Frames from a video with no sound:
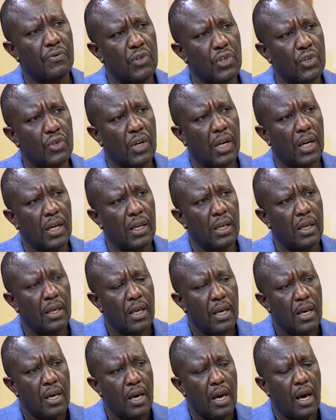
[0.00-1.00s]
literally
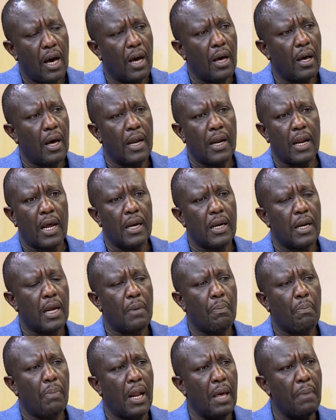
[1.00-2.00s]

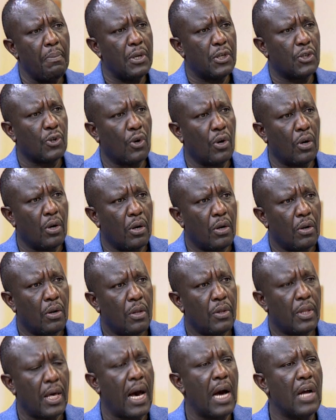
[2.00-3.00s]
and blame it on
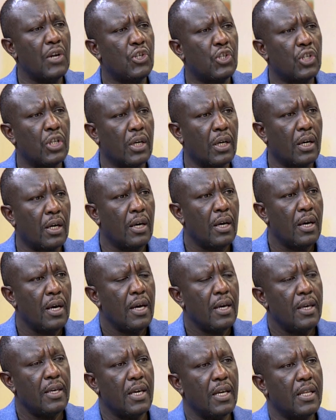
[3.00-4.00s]
the handshake,
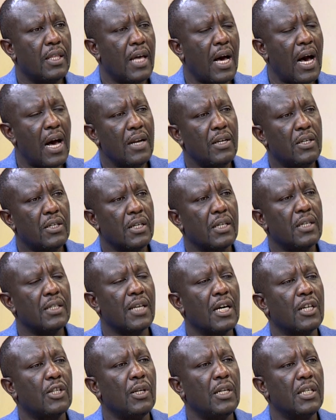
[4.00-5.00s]
yet the handshake is
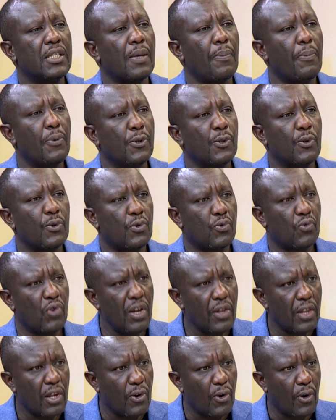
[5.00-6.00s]
actually supposed to
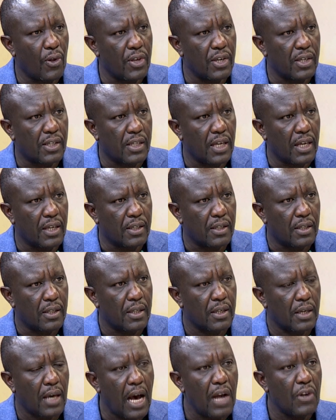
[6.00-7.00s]
strengthen all these things.
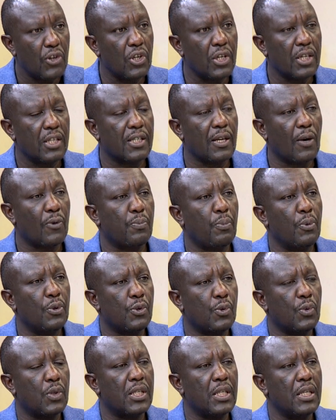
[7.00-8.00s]
The handshake is supposed
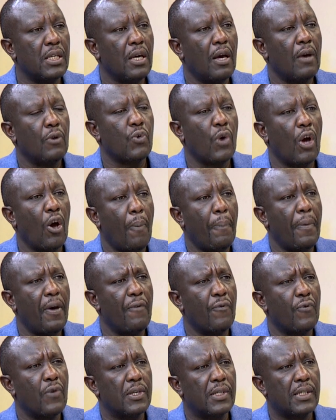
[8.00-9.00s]
to help
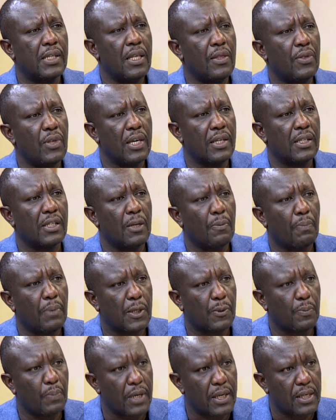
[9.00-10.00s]
everyone see things in
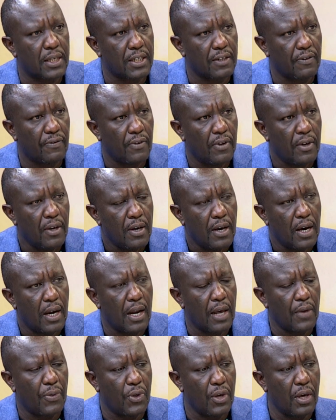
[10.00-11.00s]
perspective. And
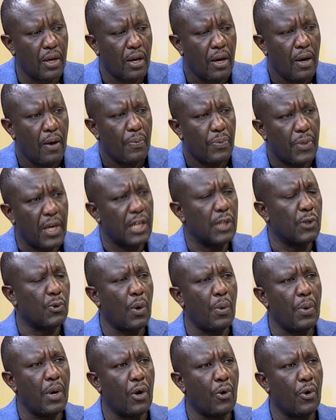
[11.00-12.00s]
I think that is
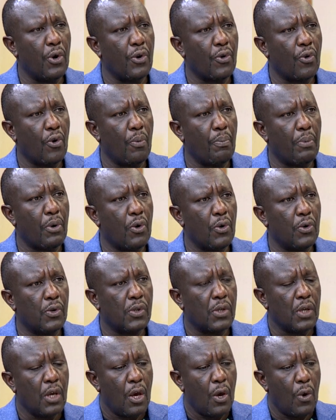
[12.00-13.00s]
where we are going wrong,
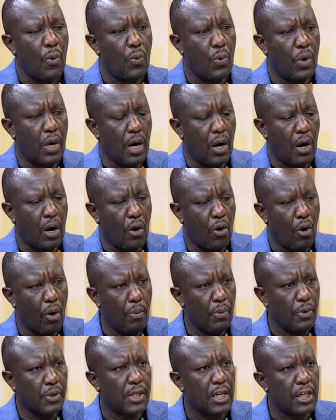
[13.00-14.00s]
because we are
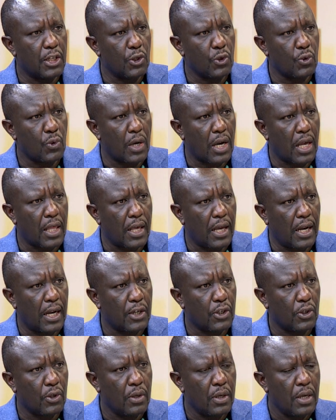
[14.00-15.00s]
almost getting to another
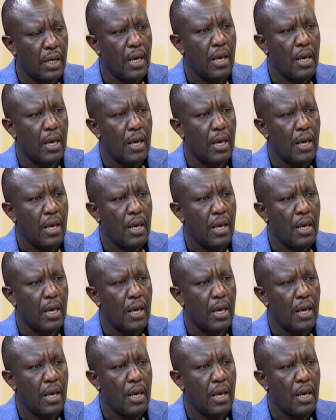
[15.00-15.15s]
election.